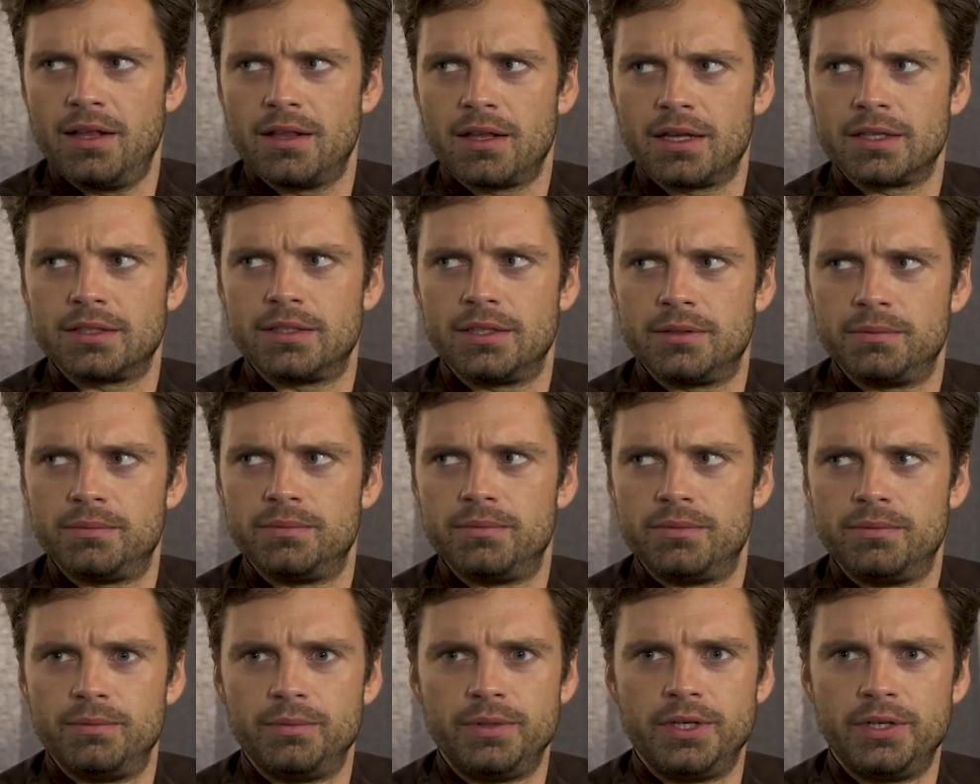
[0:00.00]
Like, did,
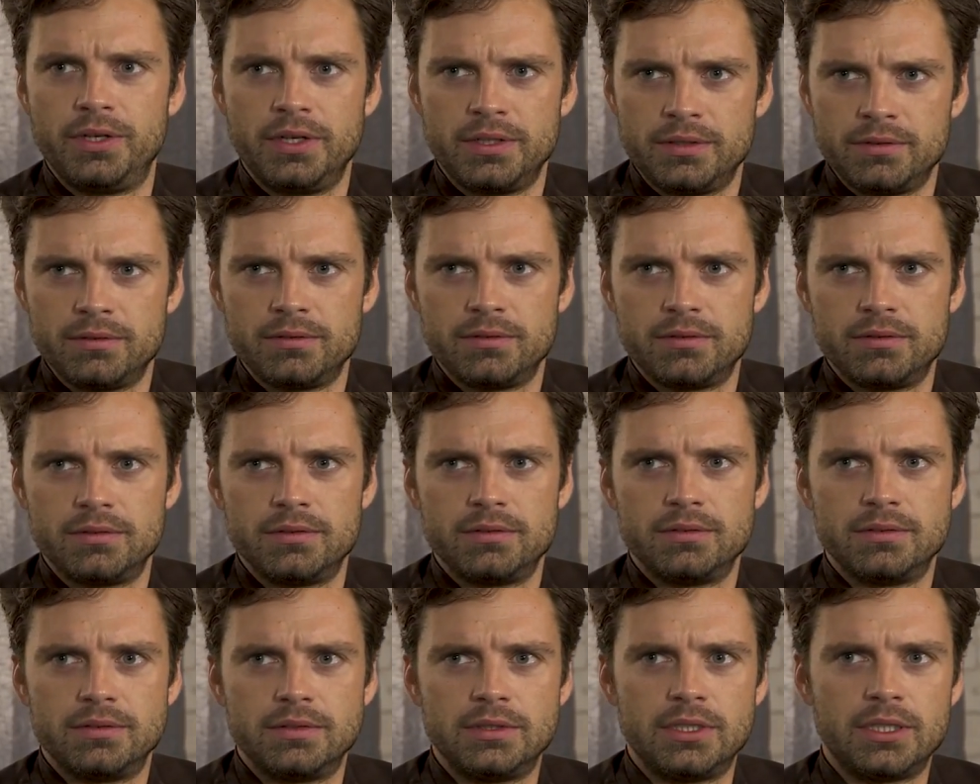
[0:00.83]
mm-hmm. you didn't,
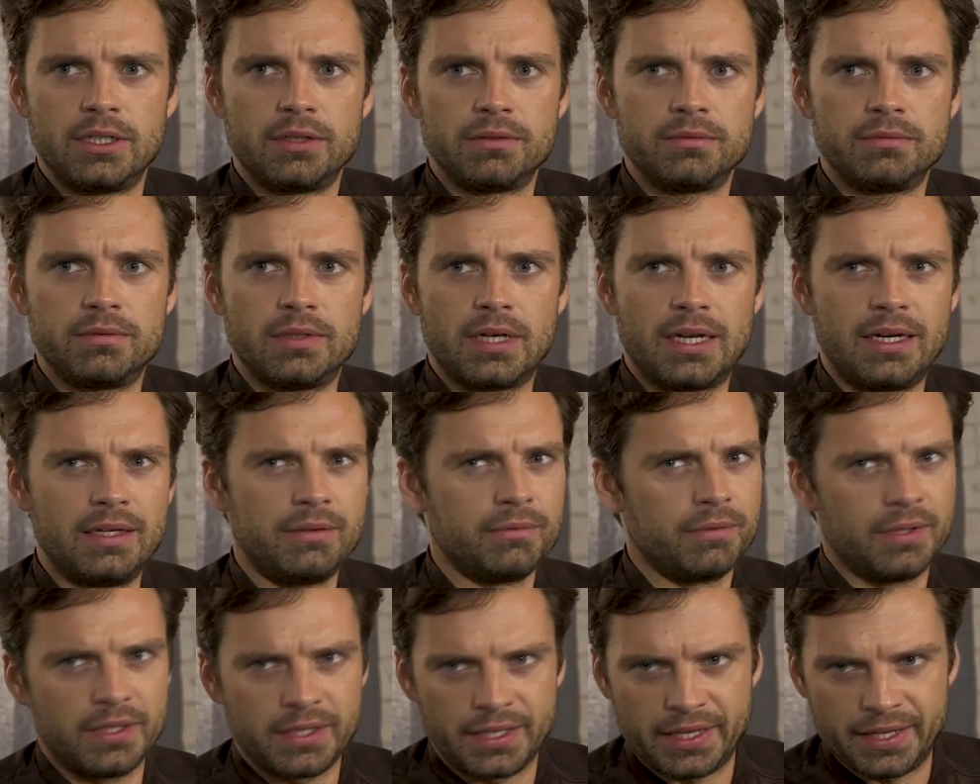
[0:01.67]
you know, I
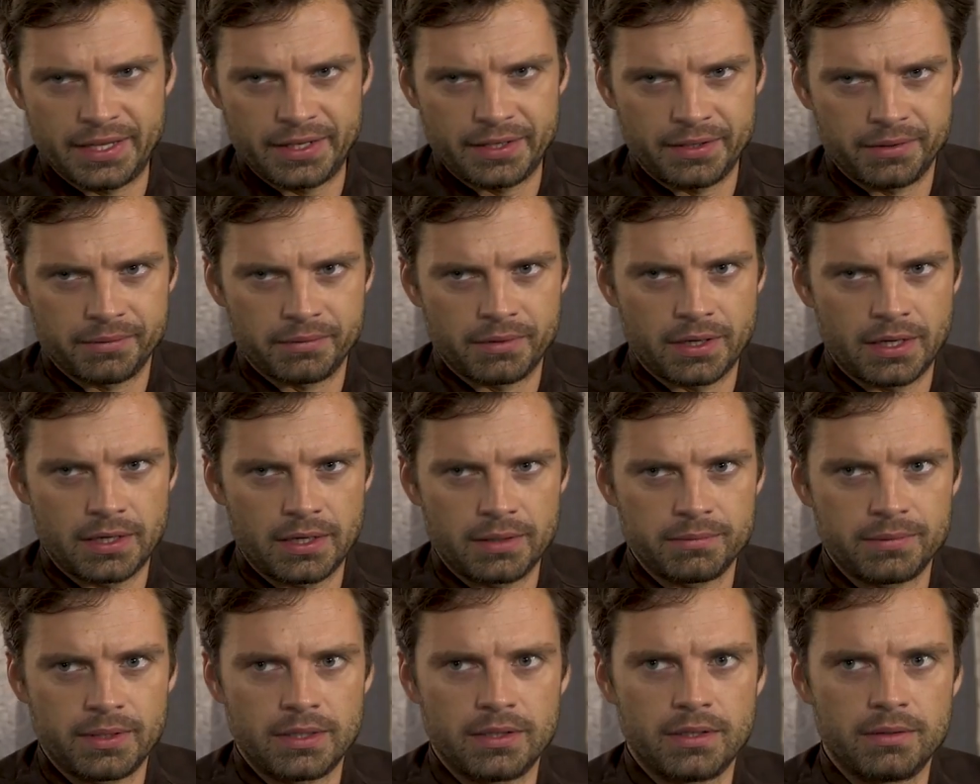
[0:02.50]
didn't really hit you, right?
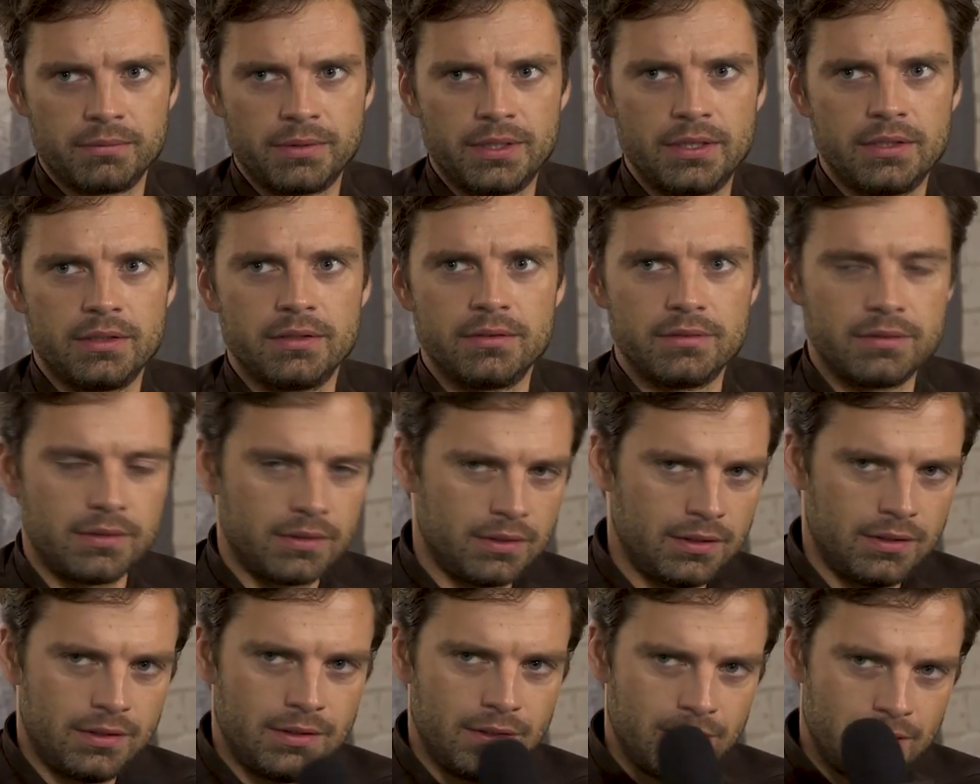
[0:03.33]
I mean, we didn't,
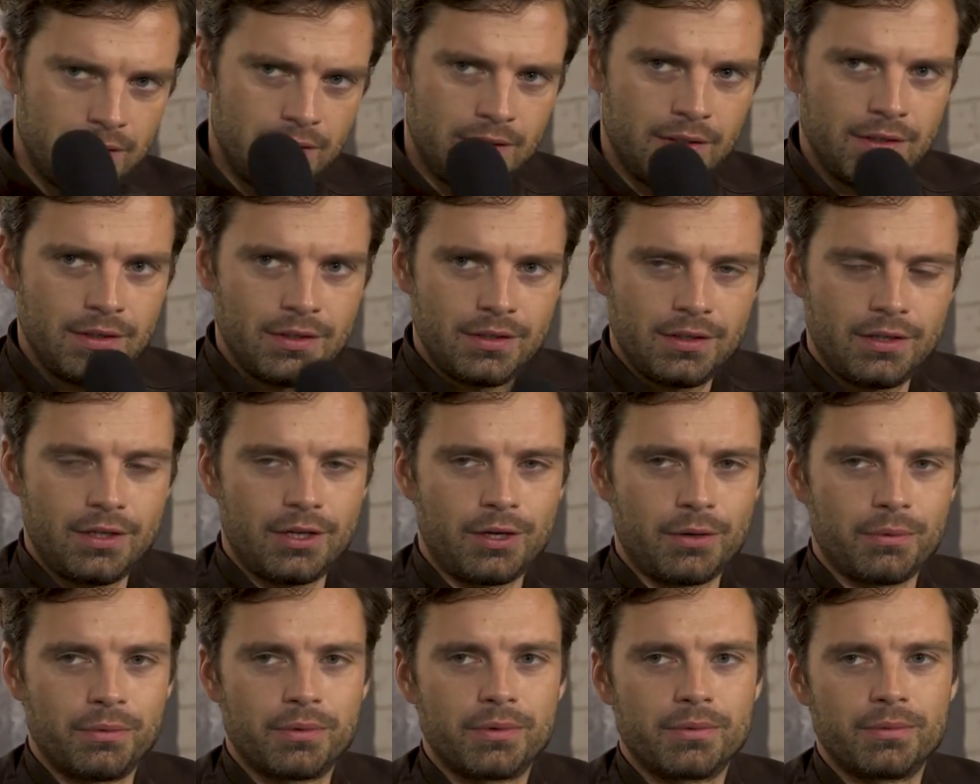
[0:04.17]
right? You
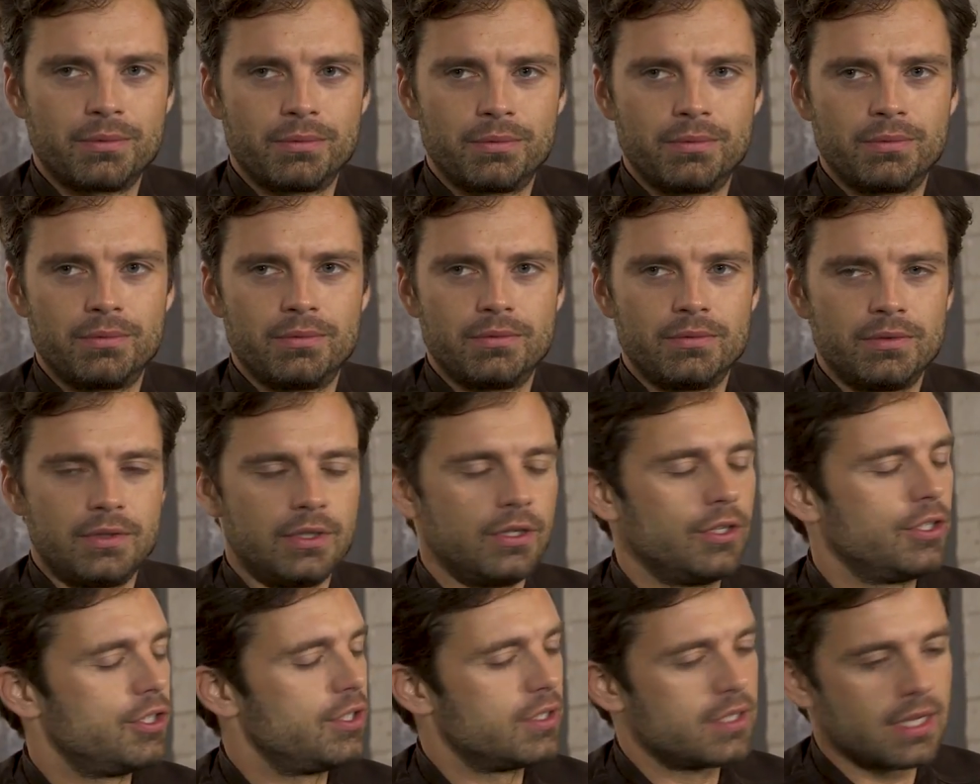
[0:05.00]
know, we're." And
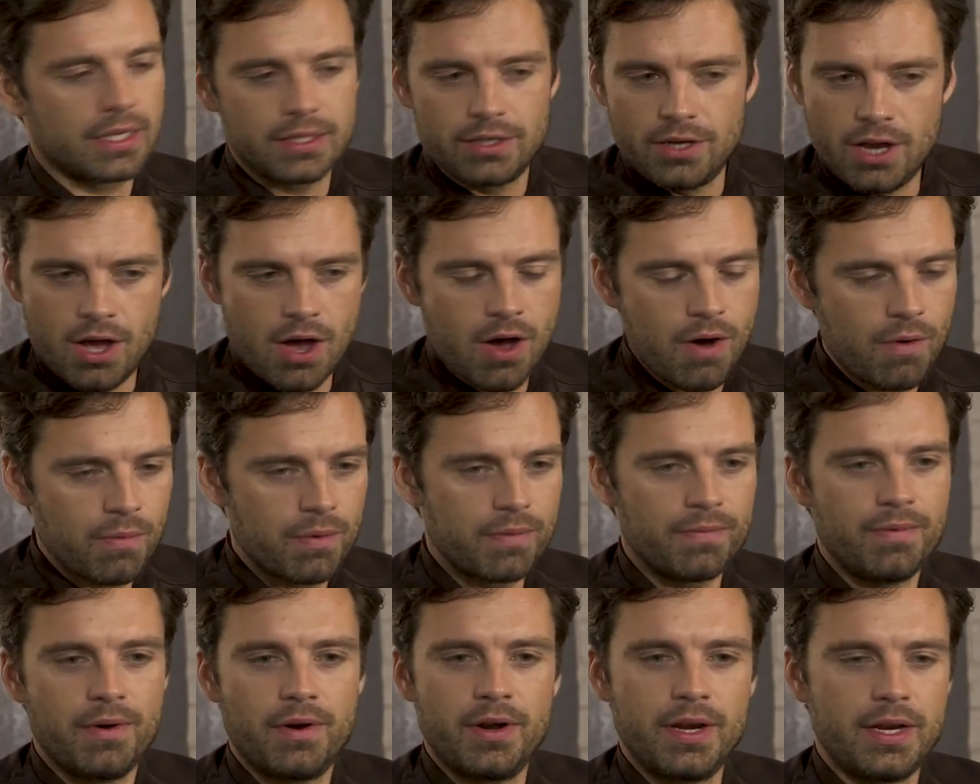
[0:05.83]
then she's like, "No,
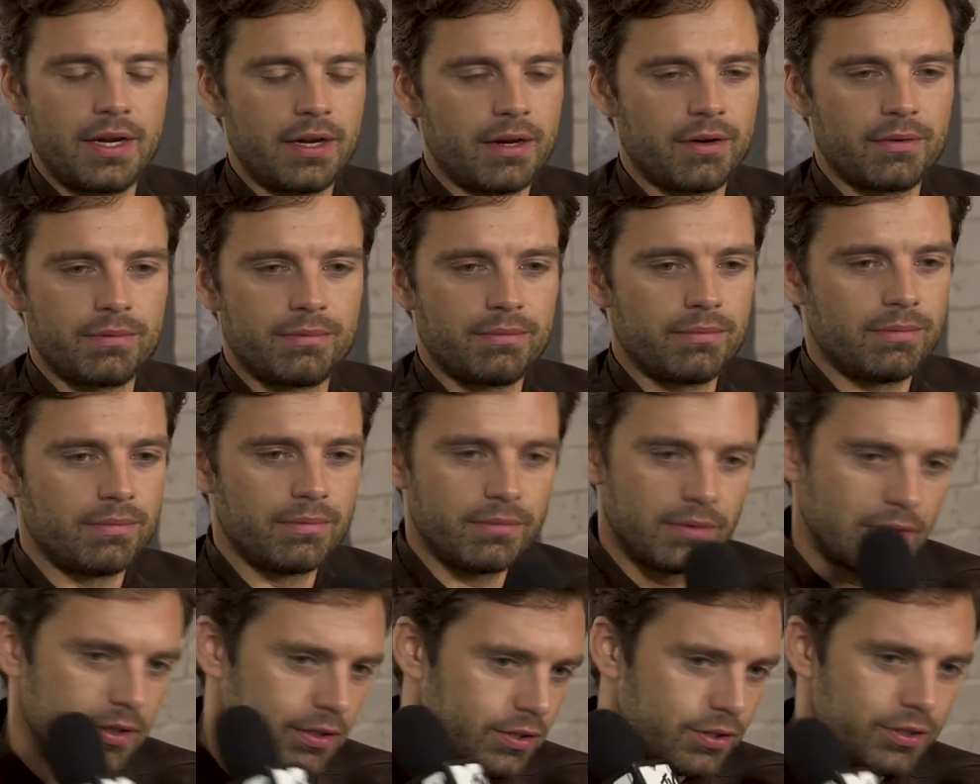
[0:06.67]
we're very, you know,
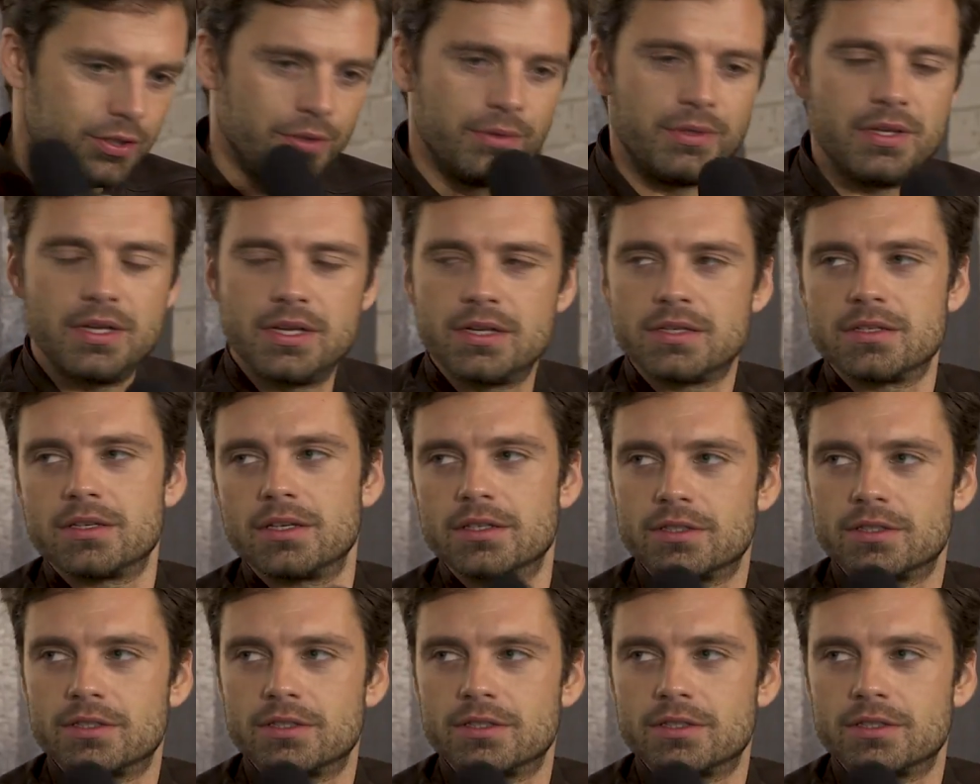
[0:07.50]
let's do this.